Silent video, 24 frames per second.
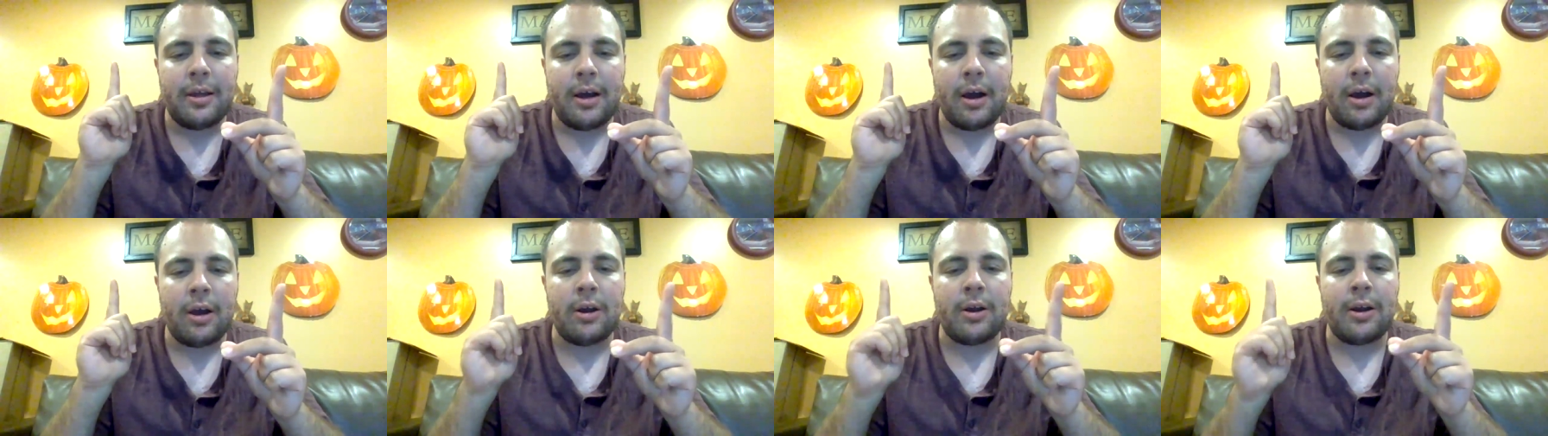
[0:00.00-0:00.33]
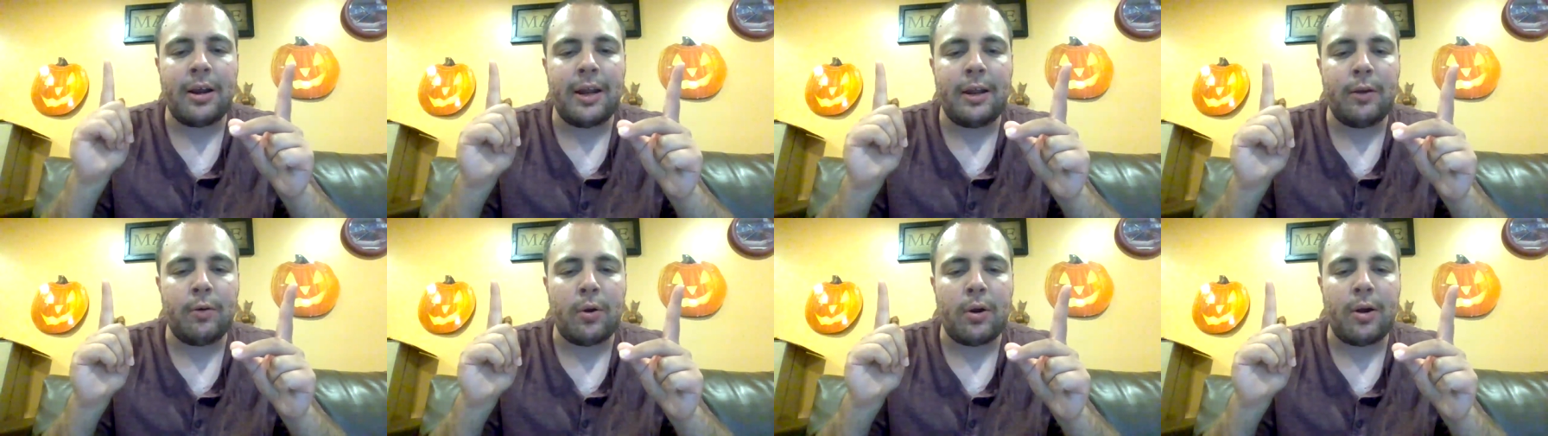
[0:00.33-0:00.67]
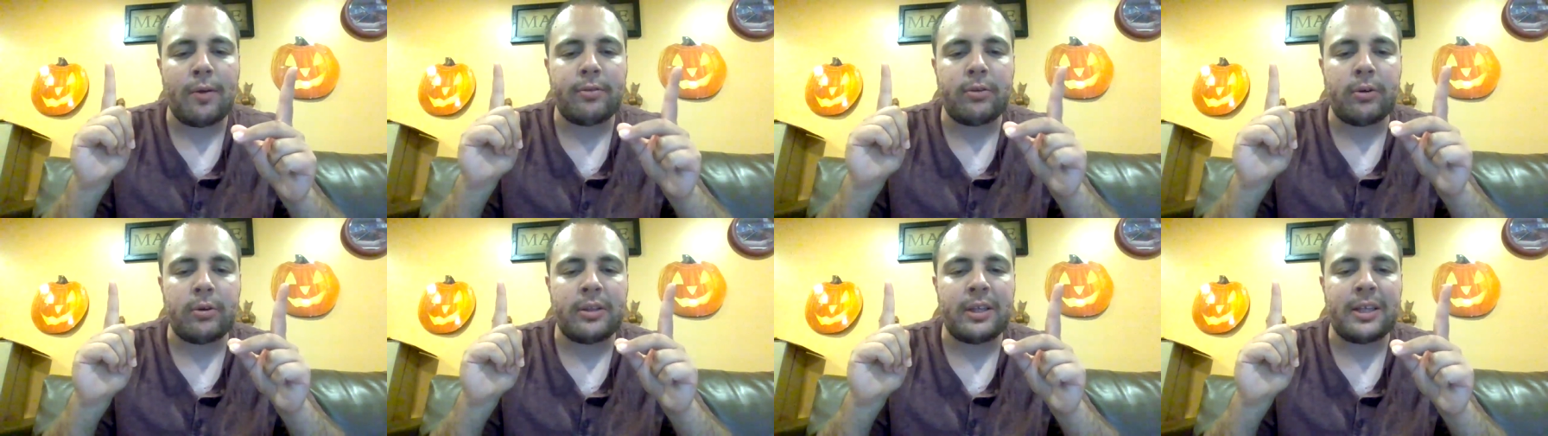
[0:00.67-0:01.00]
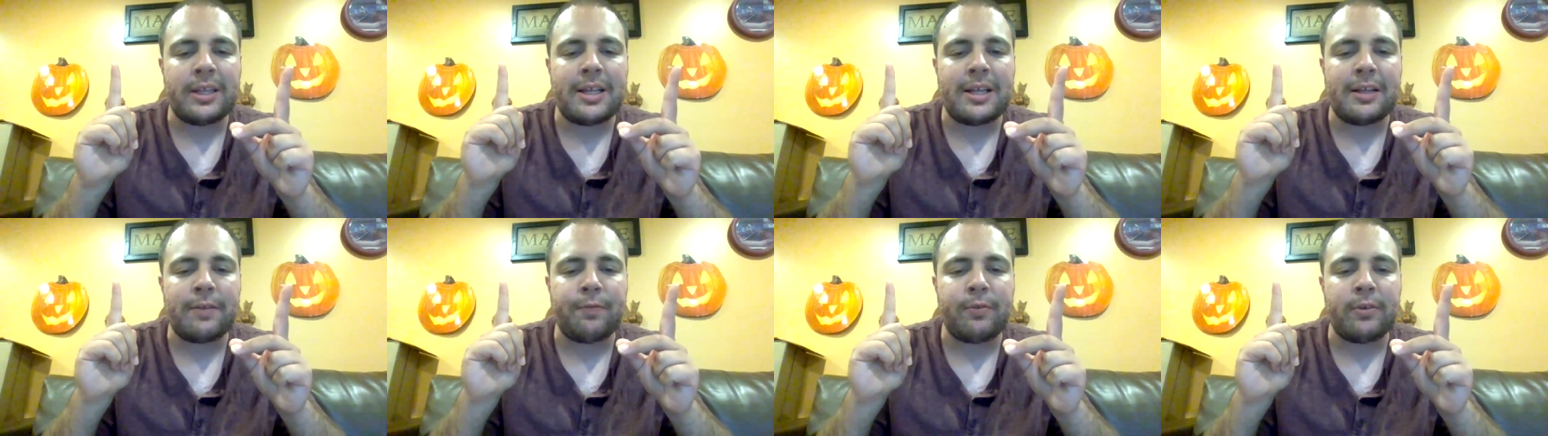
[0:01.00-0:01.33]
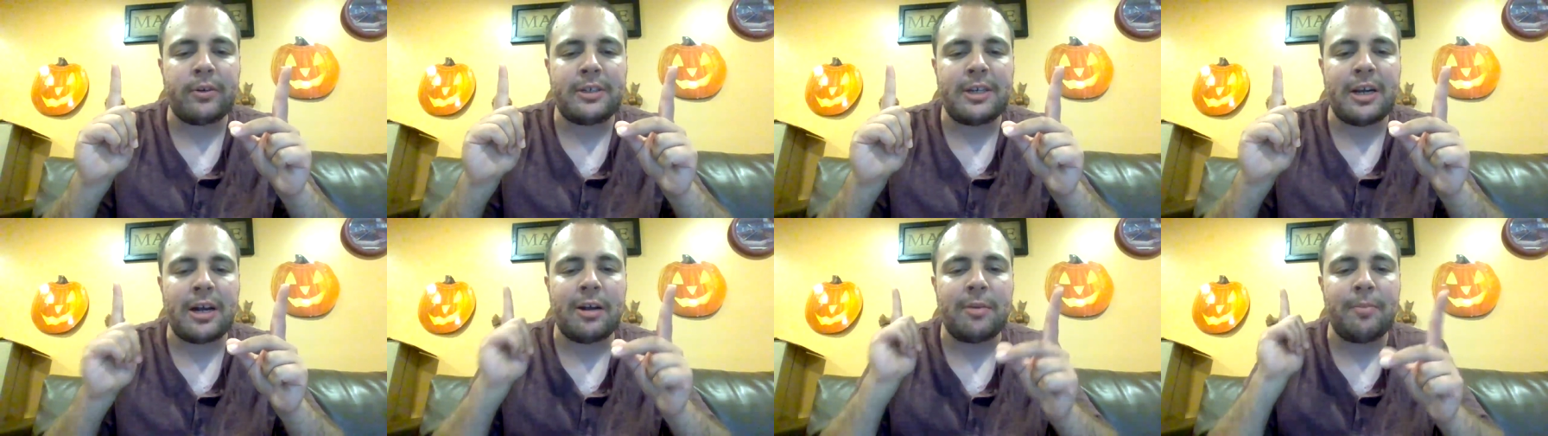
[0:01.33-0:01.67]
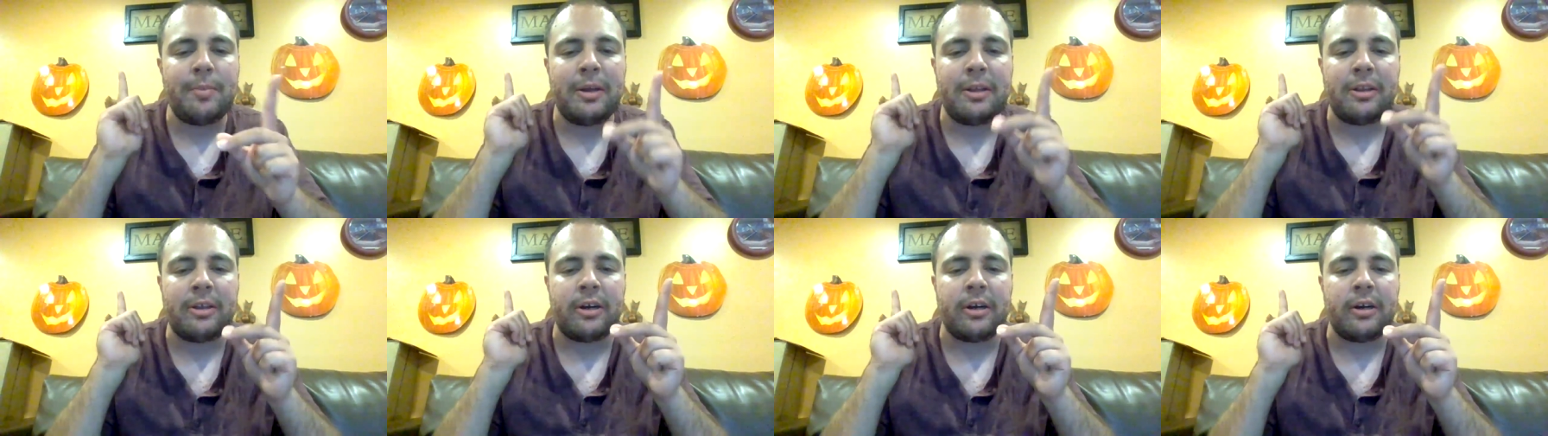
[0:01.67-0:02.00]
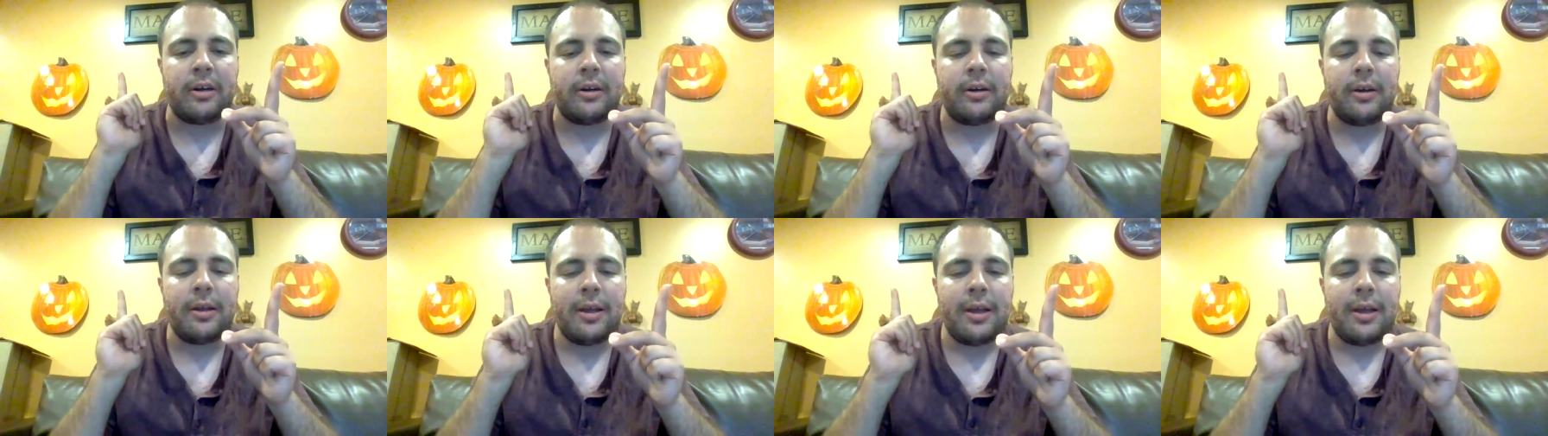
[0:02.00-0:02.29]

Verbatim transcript: Other than you won't have to go to the dentist for a checkup either.